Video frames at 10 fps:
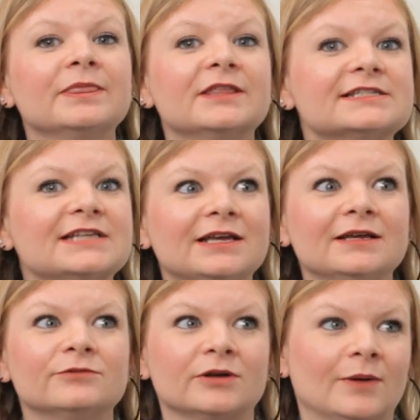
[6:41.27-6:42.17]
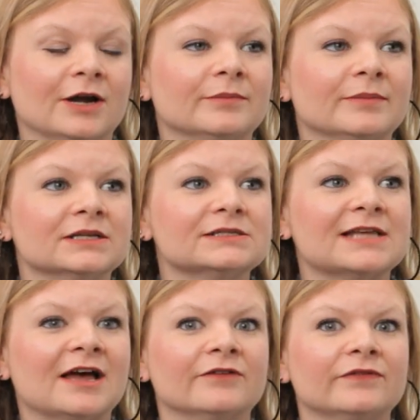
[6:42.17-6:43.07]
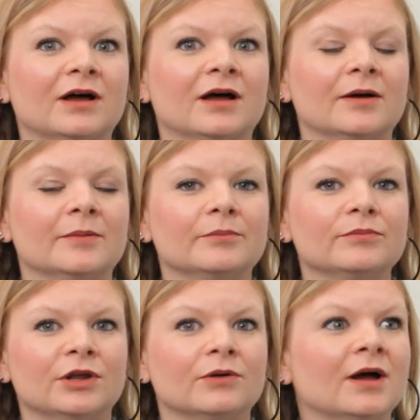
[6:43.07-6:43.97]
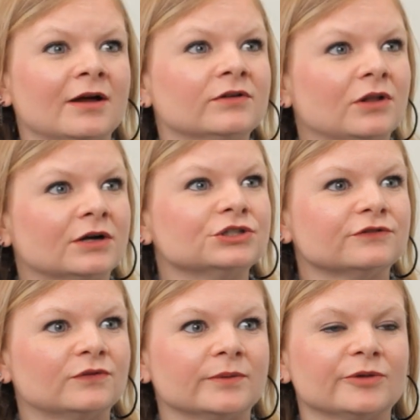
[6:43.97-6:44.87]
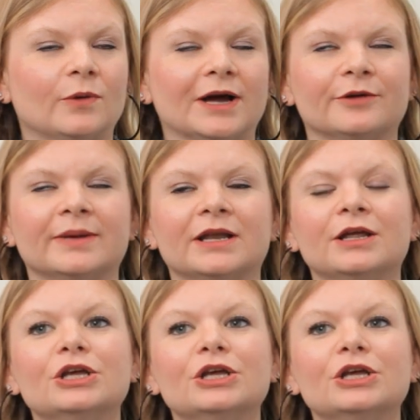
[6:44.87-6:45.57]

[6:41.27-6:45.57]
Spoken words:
the state requirements have a larger form requirement.